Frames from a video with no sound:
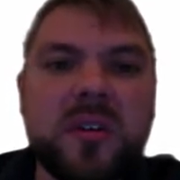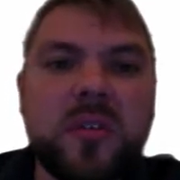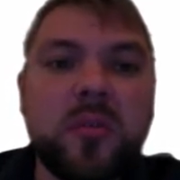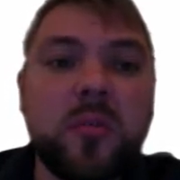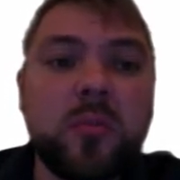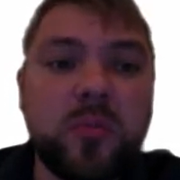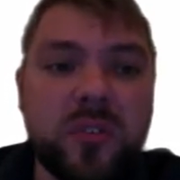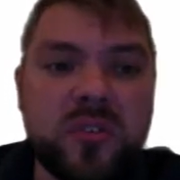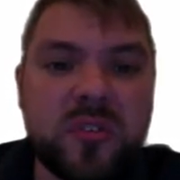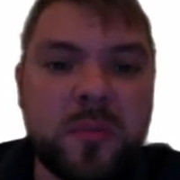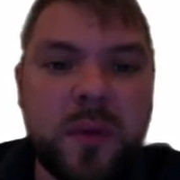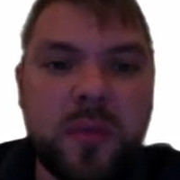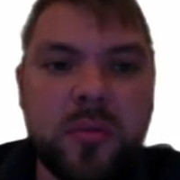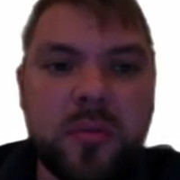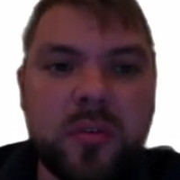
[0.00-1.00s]
called bridging
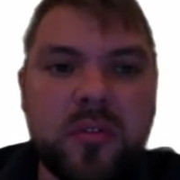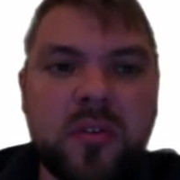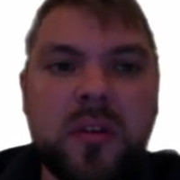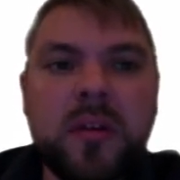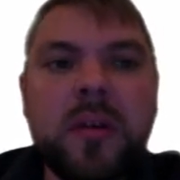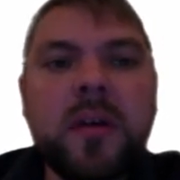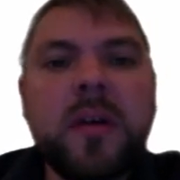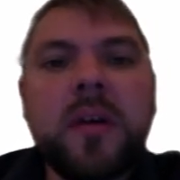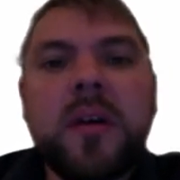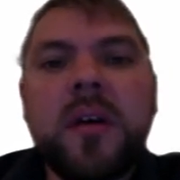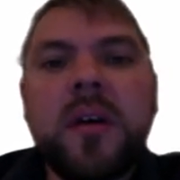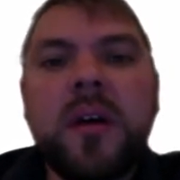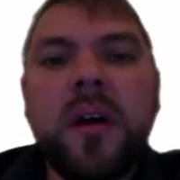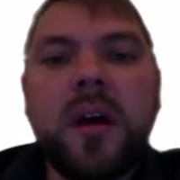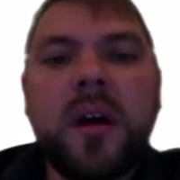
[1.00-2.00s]
method.
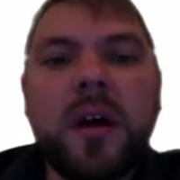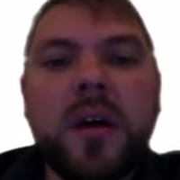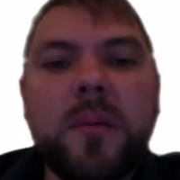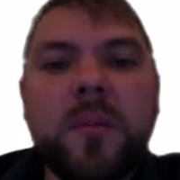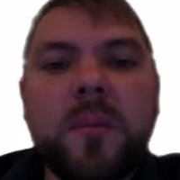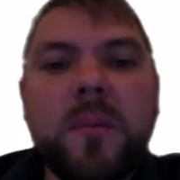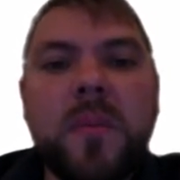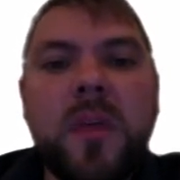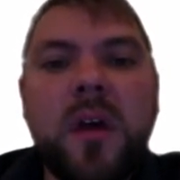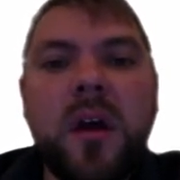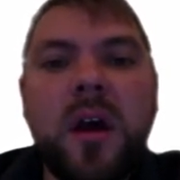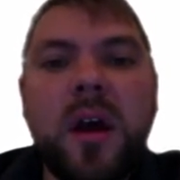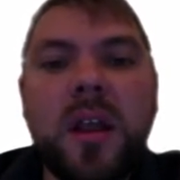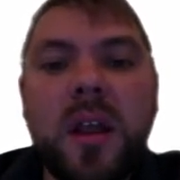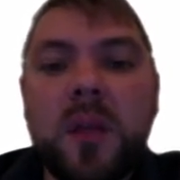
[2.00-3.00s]
I like